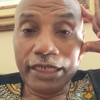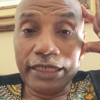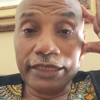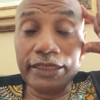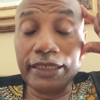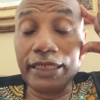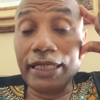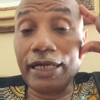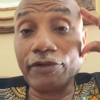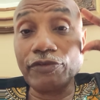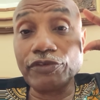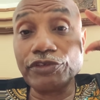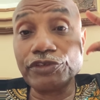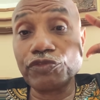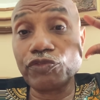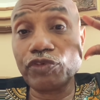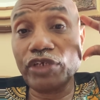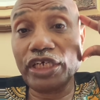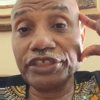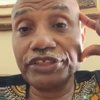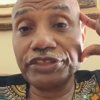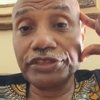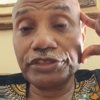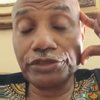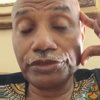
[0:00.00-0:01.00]
And then I was
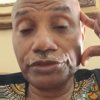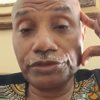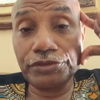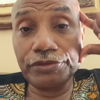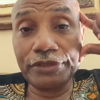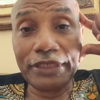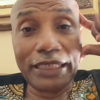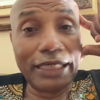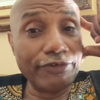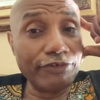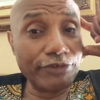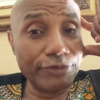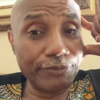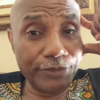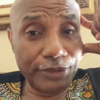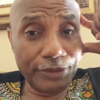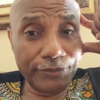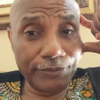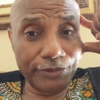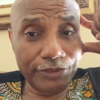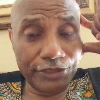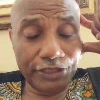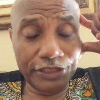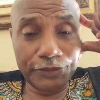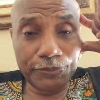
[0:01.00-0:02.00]
rushed to, and I
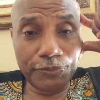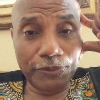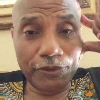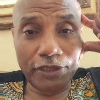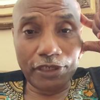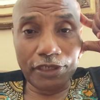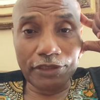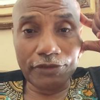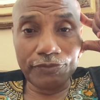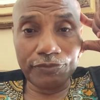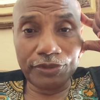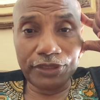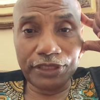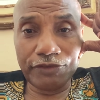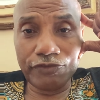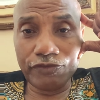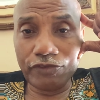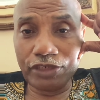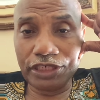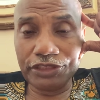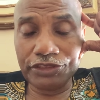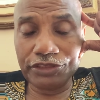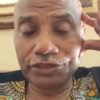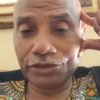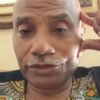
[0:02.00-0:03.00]
remember this part being
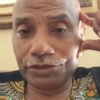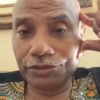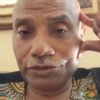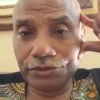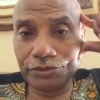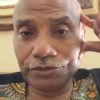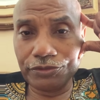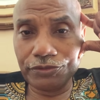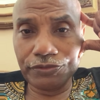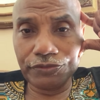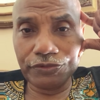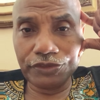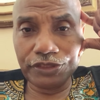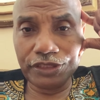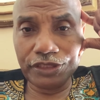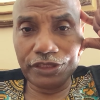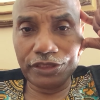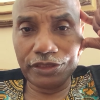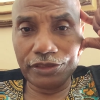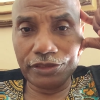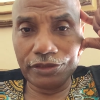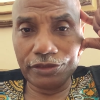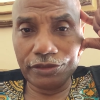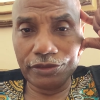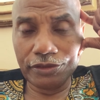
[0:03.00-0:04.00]
rushed to
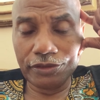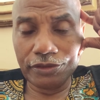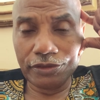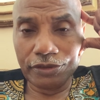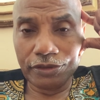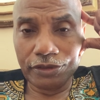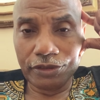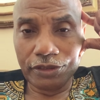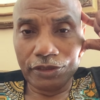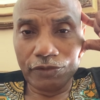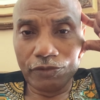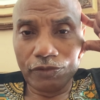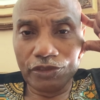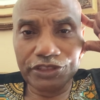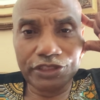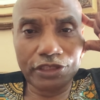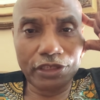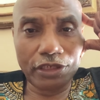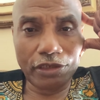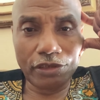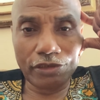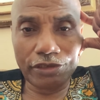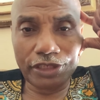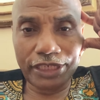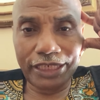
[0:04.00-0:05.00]
the what's
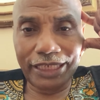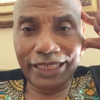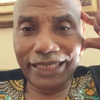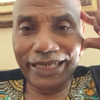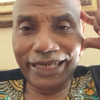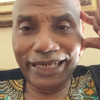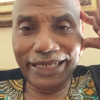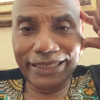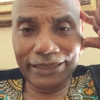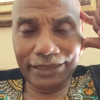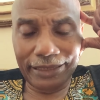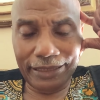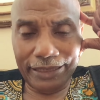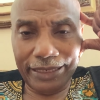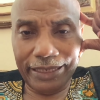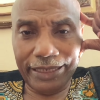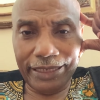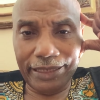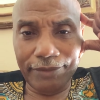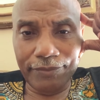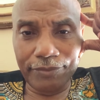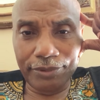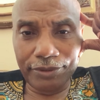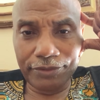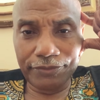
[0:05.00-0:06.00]
called the cath
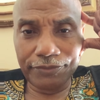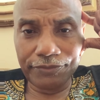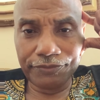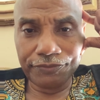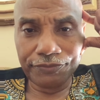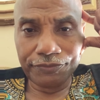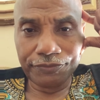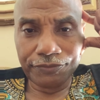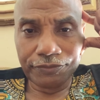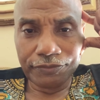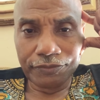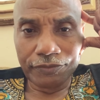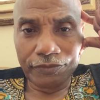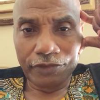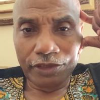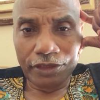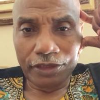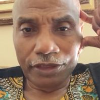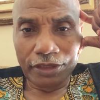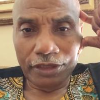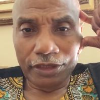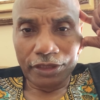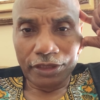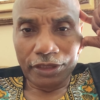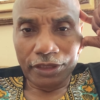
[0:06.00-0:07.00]
lab
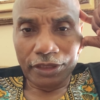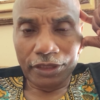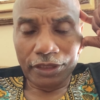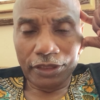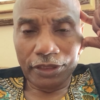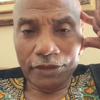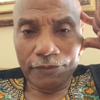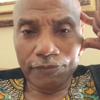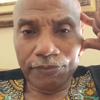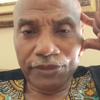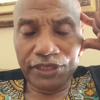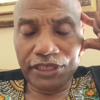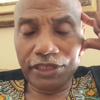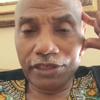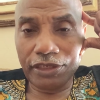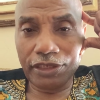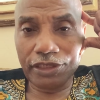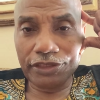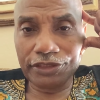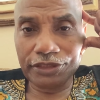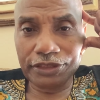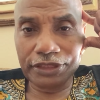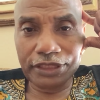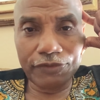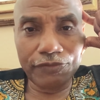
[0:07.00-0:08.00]

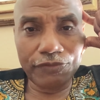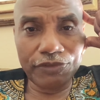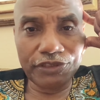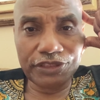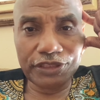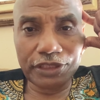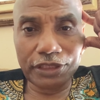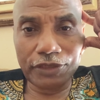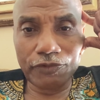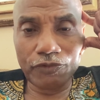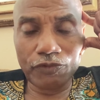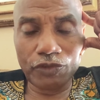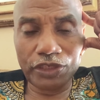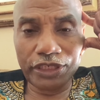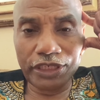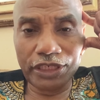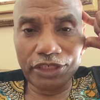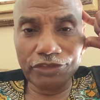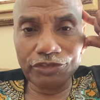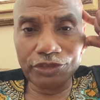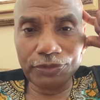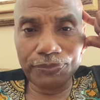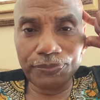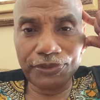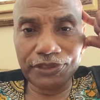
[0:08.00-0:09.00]
because there was a
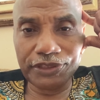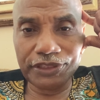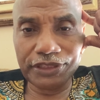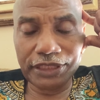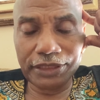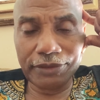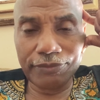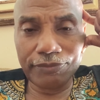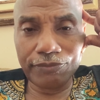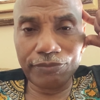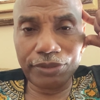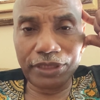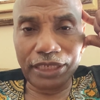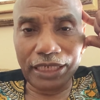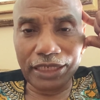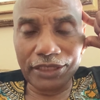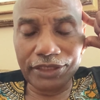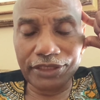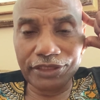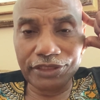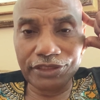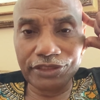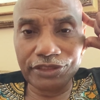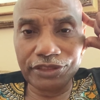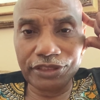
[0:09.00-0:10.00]
100%
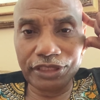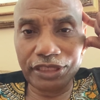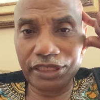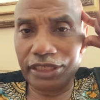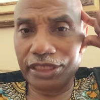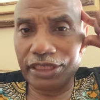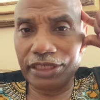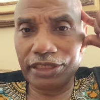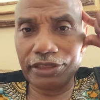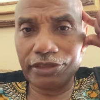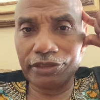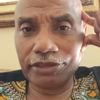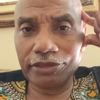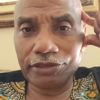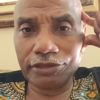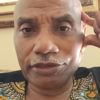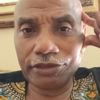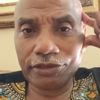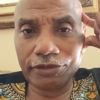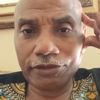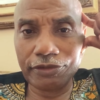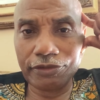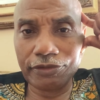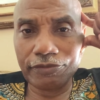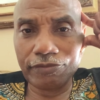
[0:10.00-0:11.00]
blockage in
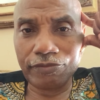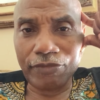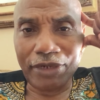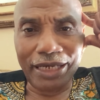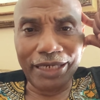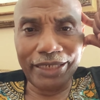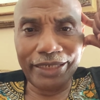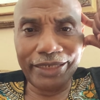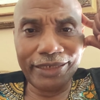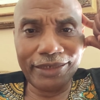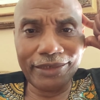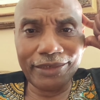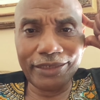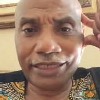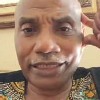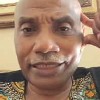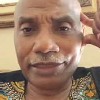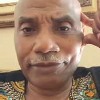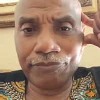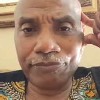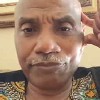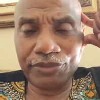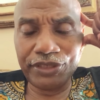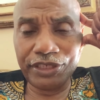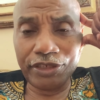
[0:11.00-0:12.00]
my
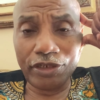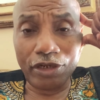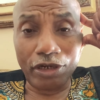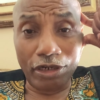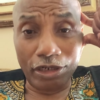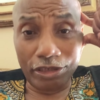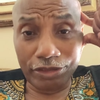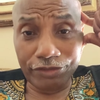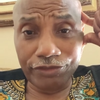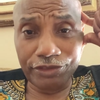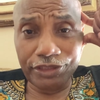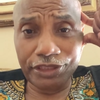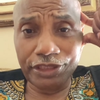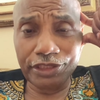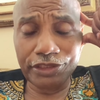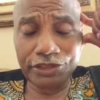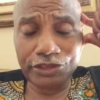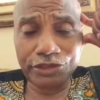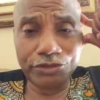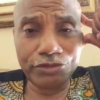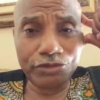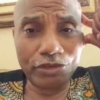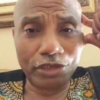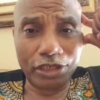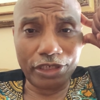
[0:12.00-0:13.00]
LAD artery. There are
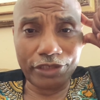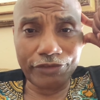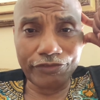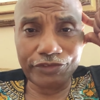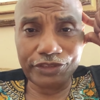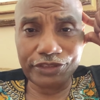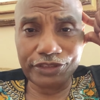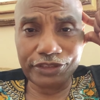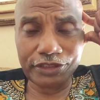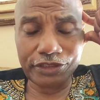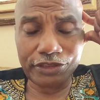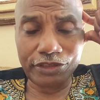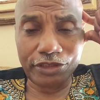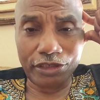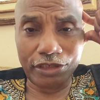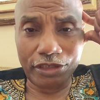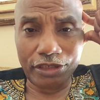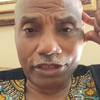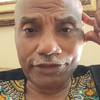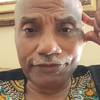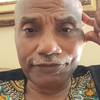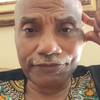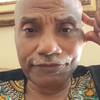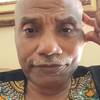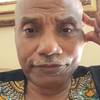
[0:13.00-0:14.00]
two arteries in your
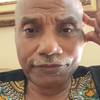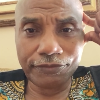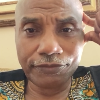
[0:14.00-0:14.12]
heart.